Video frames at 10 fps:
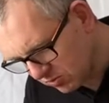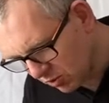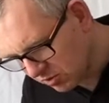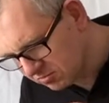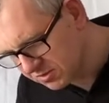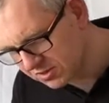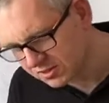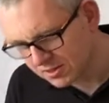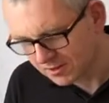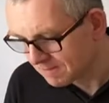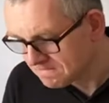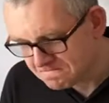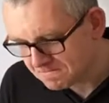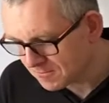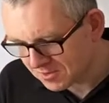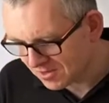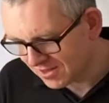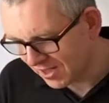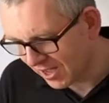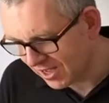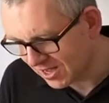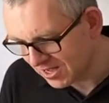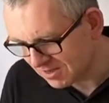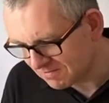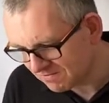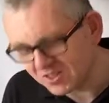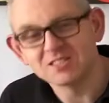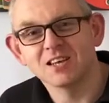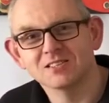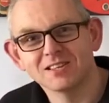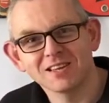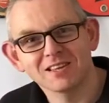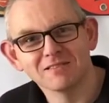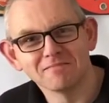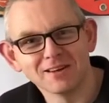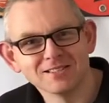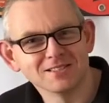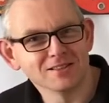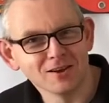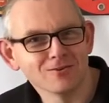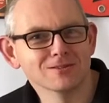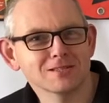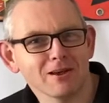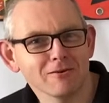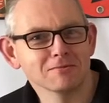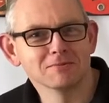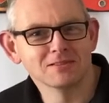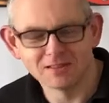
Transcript: Swarms are fantastic compared to the old Scarabs.